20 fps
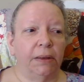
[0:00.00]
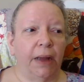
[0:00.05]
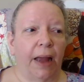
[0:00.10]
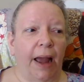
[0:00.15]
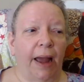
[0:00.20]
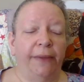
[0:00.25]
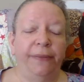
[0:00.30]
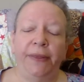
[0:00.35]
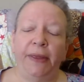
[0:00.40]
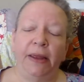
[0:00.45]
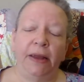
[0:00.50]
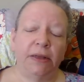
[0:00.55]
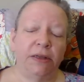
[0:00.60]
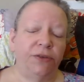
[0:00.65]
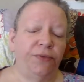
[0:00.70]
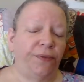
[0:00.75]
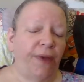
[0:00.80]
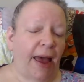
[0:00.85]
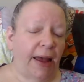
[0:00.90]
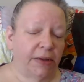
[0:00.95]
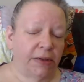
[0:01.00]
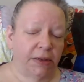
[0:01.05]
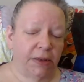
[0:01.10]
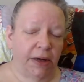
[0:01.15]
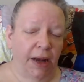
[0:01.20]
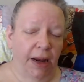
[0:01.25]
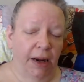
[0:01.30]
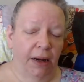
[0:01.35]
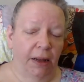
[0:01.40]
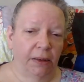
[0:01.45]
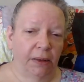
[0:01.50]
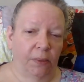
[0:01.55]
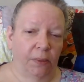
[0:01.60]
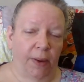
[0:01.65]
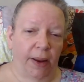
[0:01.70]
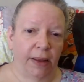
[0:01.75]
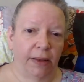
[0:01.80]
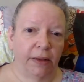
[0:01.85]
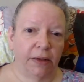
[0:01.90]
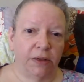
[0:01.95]
I think it's fascinating the
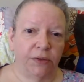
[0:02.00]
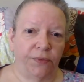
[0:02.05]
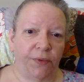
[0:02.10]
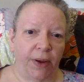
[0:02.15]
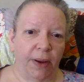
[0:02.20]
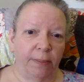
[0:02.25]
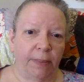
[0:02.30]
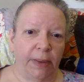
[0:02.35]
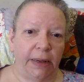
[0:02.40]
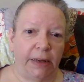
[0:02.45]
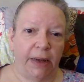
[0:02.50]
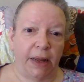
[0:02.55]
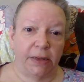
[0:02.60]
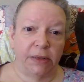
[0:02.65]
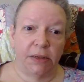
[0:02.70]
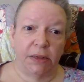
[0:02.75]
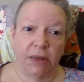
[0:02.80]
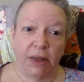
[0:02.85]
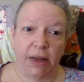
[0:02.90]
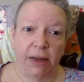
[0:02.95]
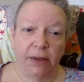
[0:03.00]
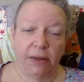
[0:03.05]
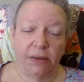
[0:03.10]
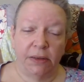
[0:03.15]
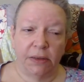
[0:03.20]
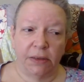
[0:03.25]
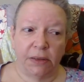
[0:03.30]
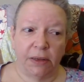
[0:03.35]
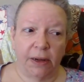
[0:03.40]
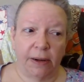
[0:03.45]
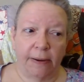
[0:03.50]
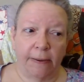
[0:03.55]
way this family does things.